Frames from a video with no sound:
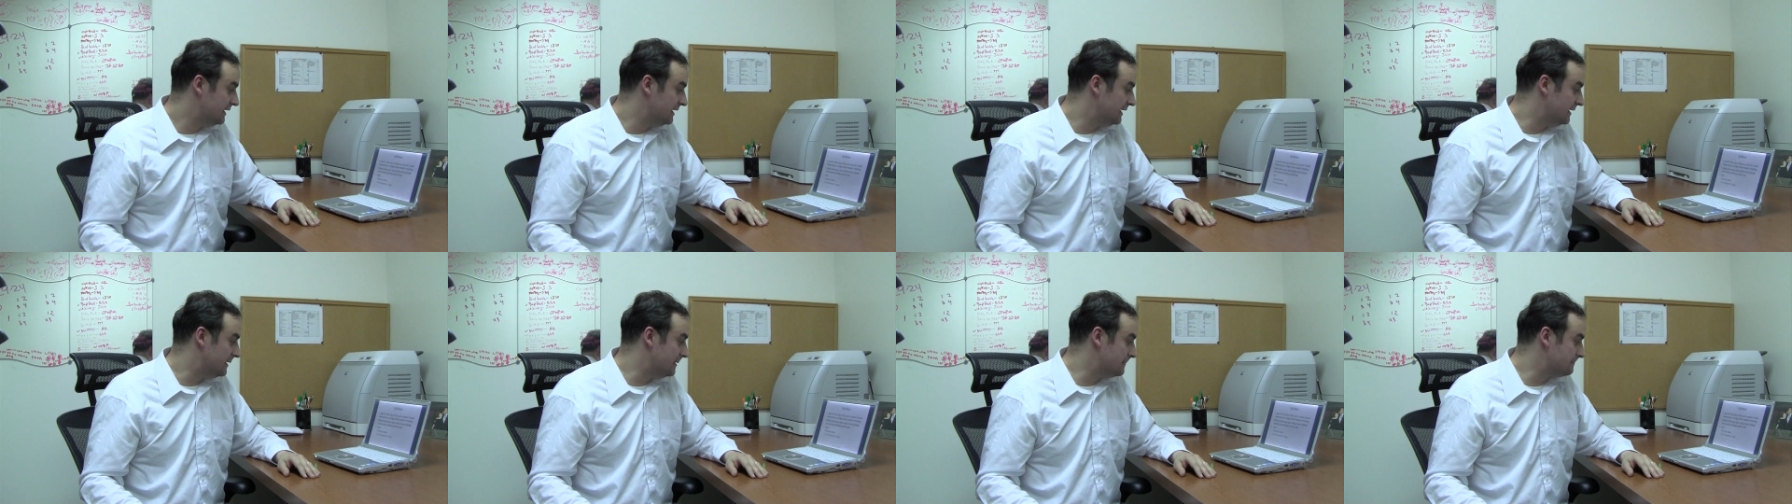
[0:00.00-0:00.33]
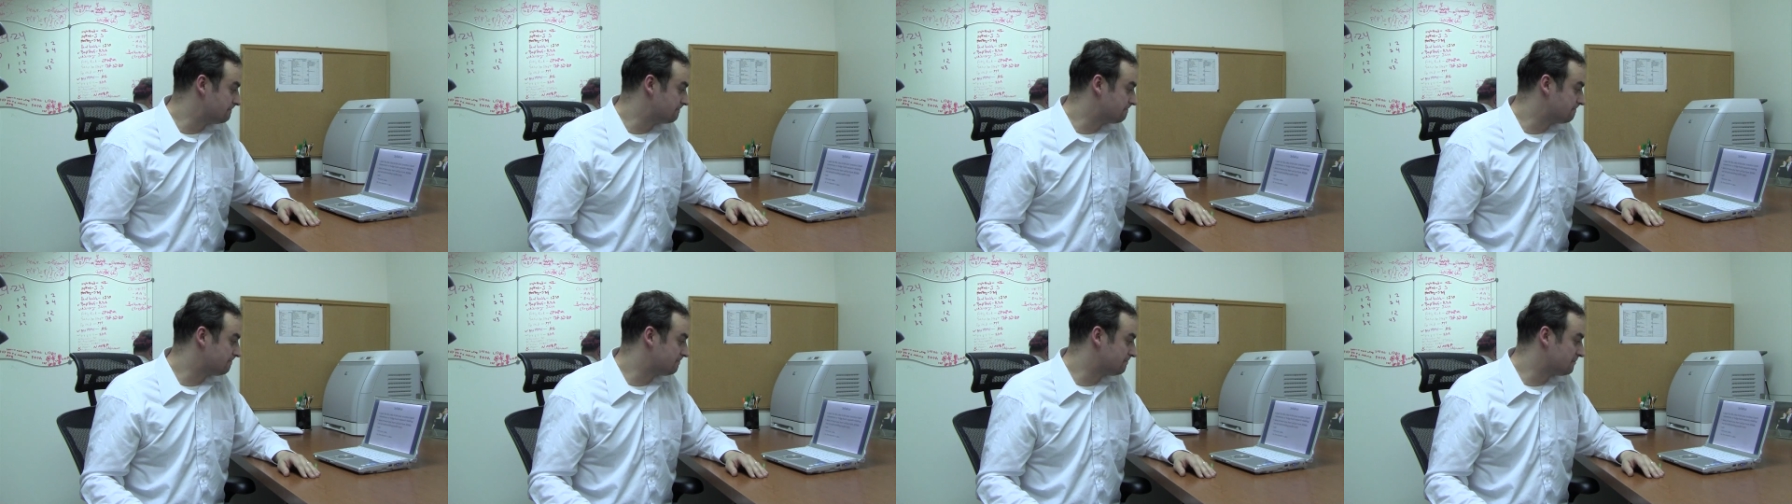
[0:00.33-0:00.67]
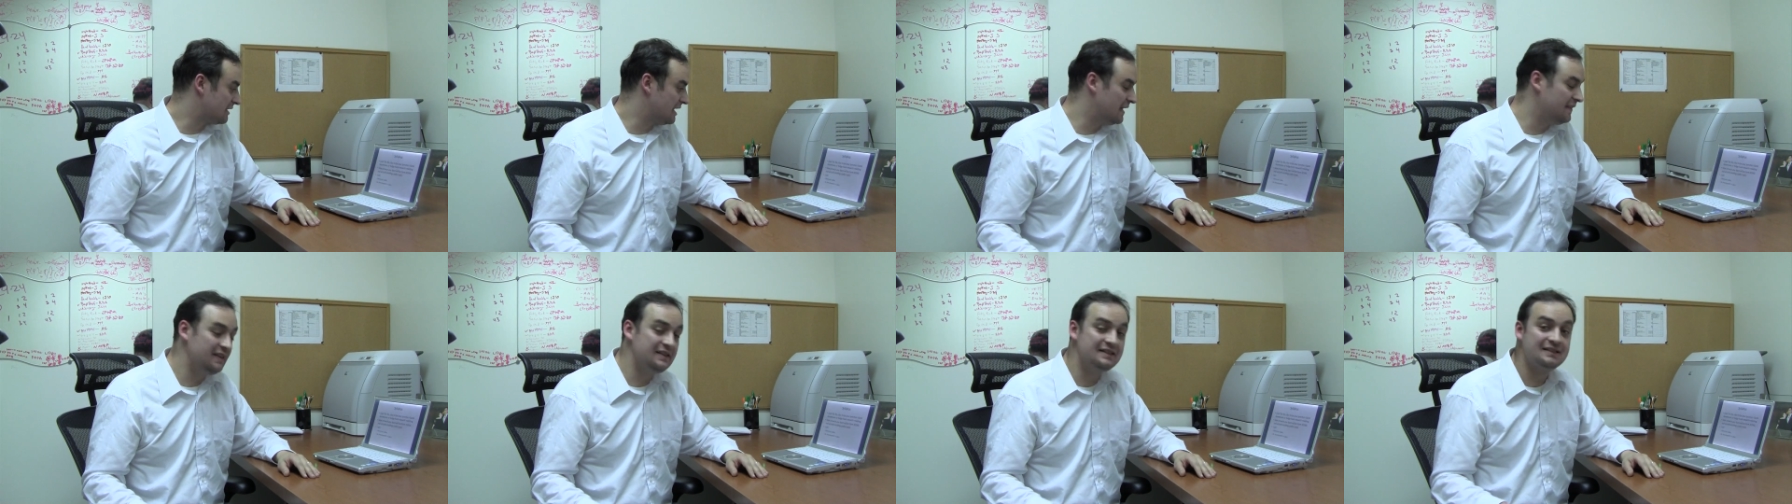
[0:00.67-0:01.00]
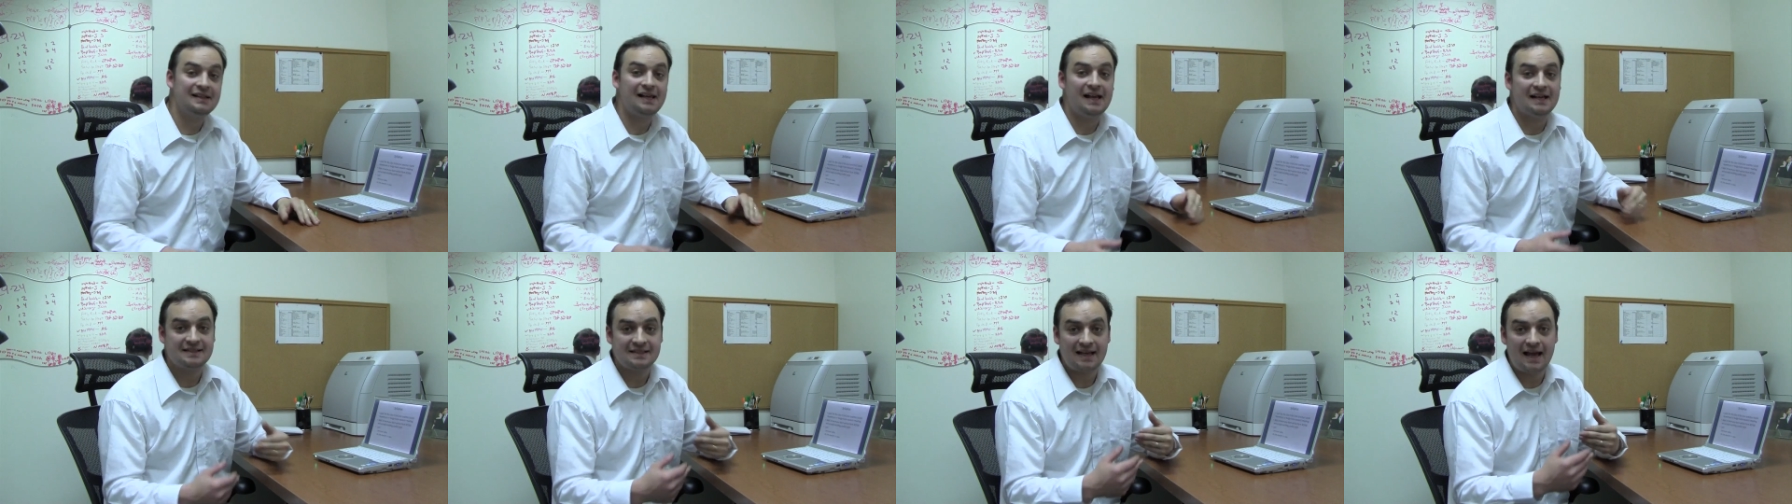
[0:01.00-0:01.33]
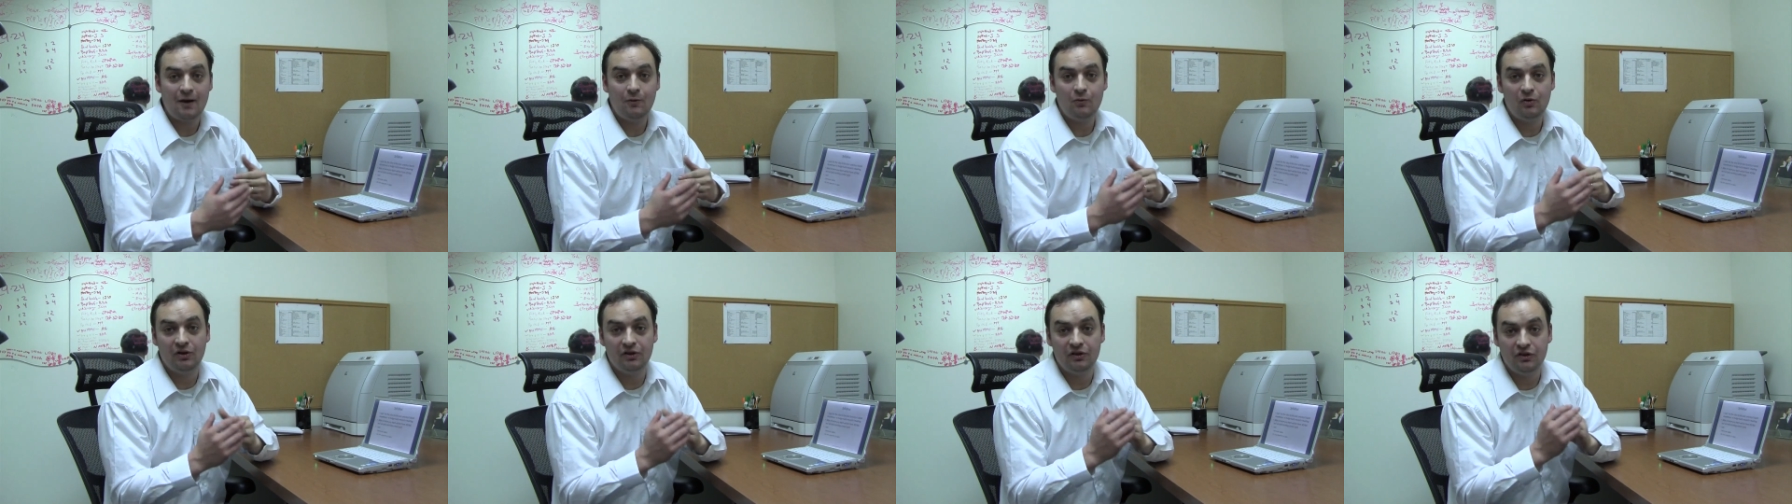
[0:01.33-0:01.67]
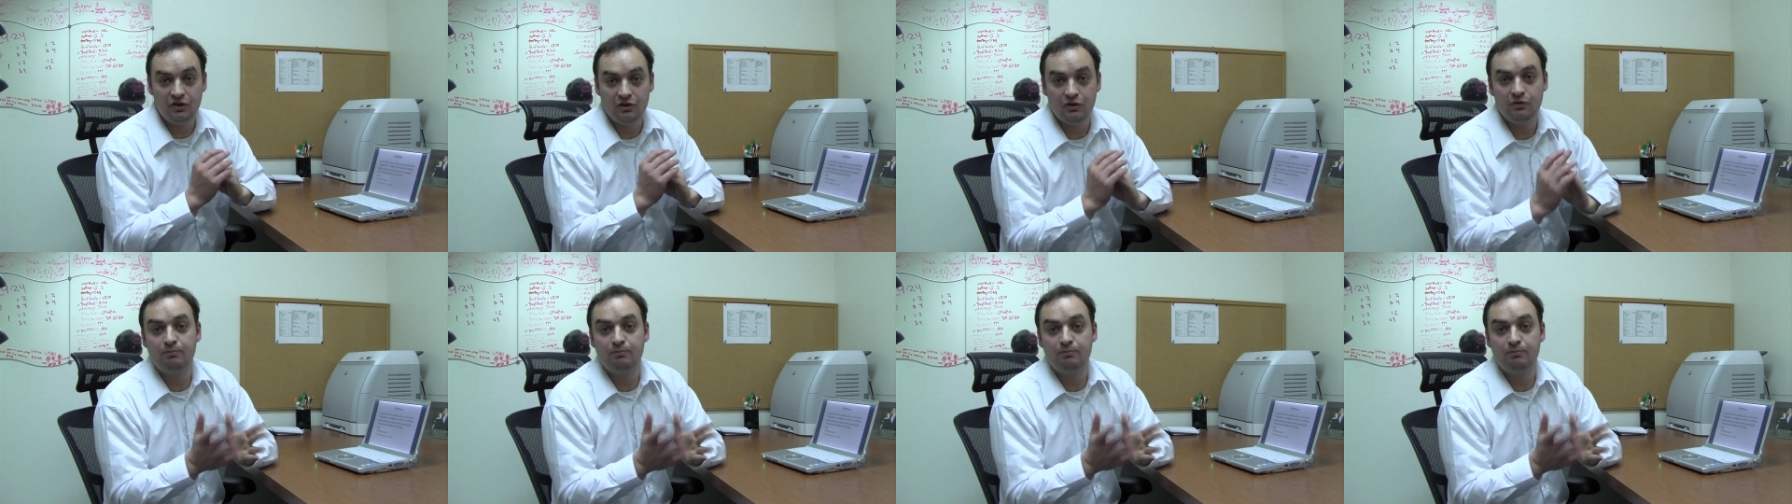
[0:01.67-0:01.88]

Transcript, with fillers: Um, in this class, I will